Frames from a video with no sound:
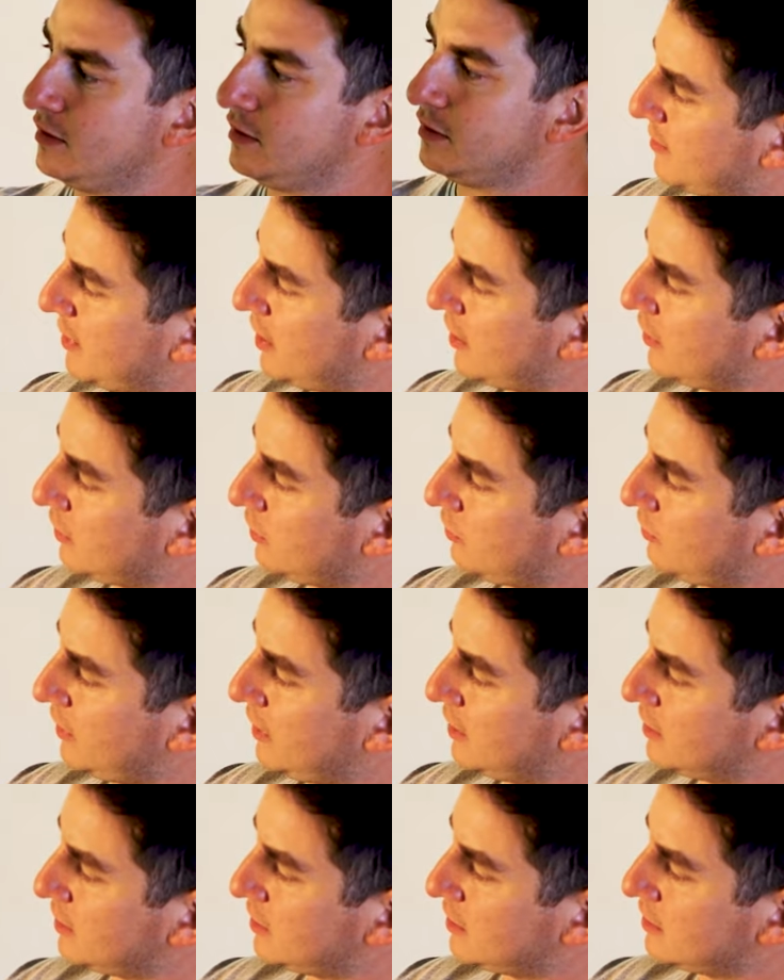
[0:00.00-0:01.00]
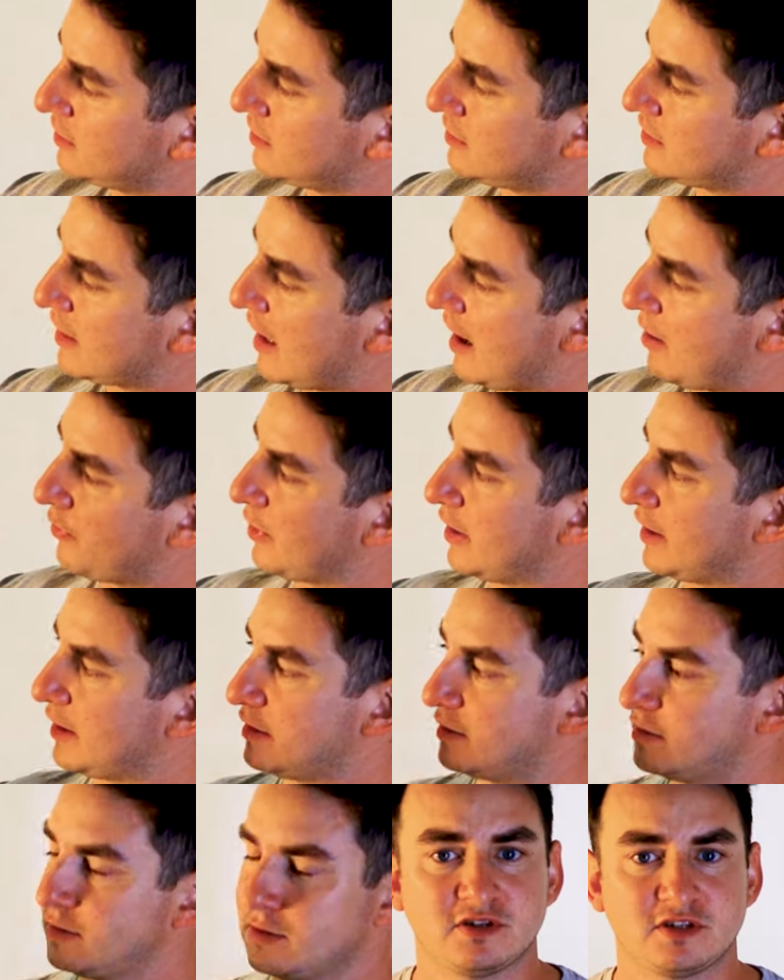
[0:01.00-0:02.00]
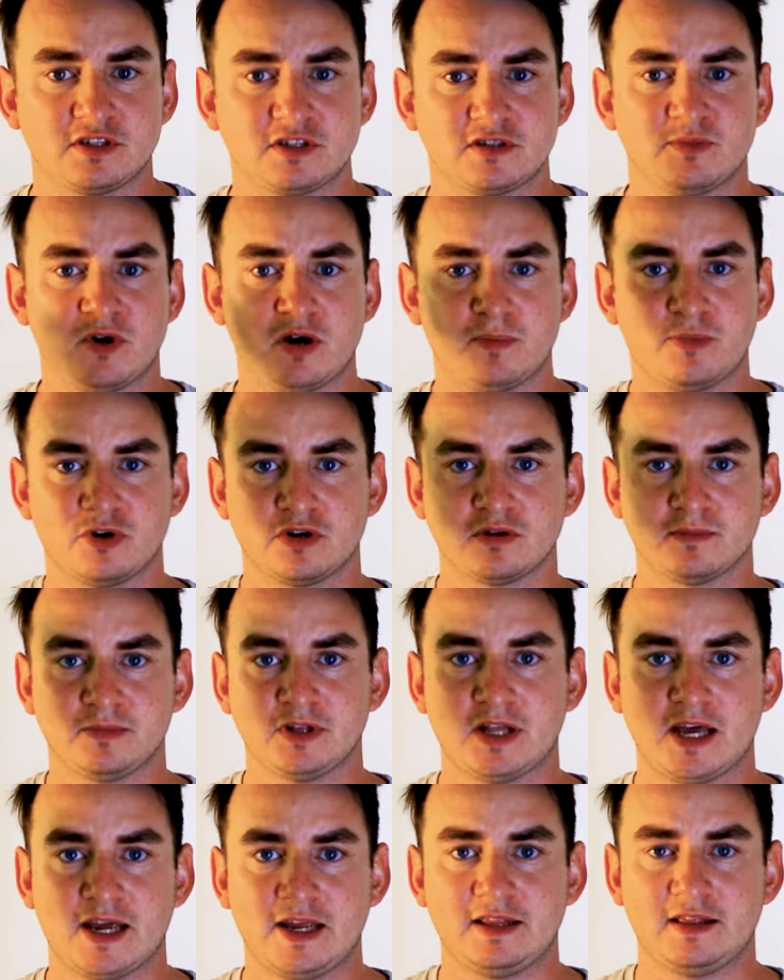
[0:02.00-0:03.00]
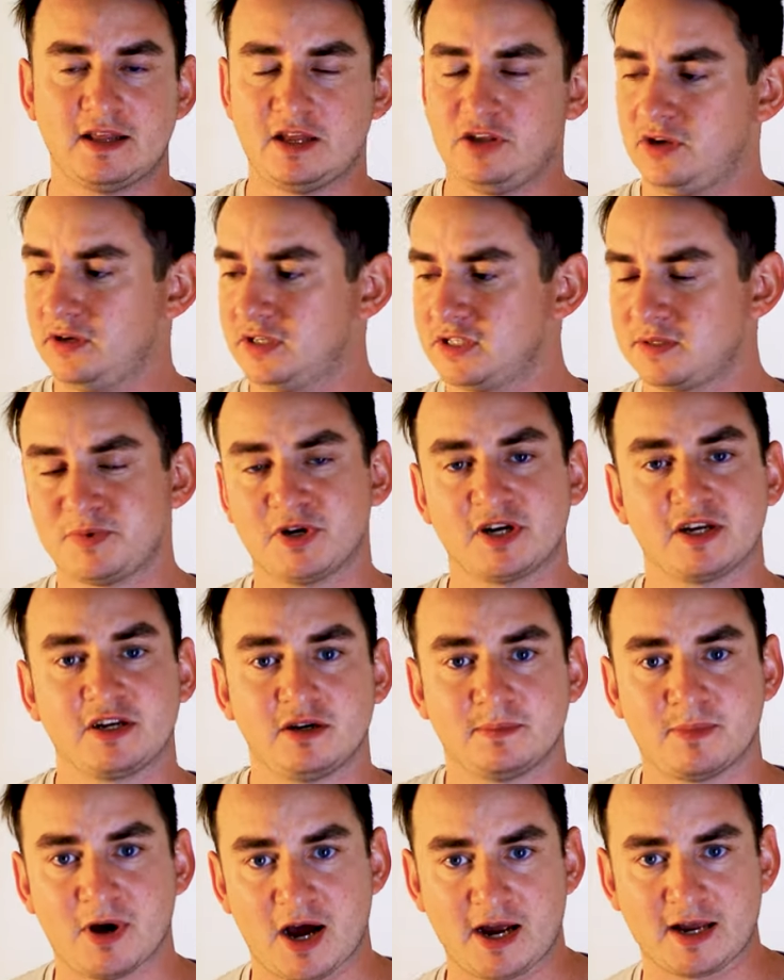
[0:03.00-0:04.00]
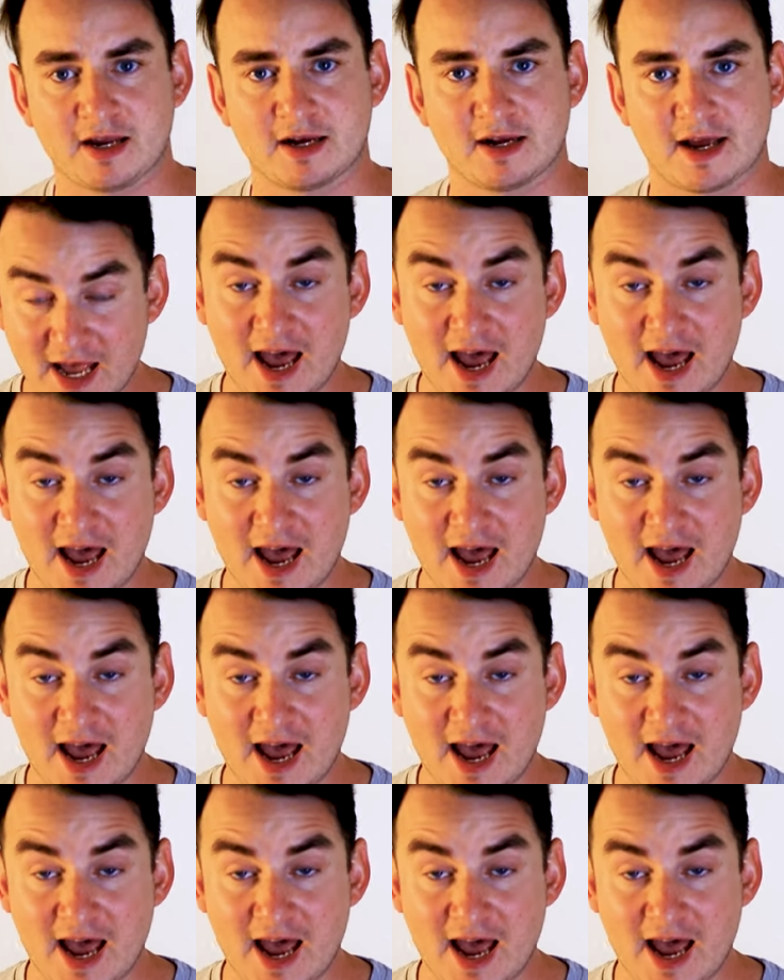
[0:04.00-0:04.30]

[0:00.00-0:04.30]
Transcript: It's about 3 inches that way. So it's a small portable light that you could just put in your pocket.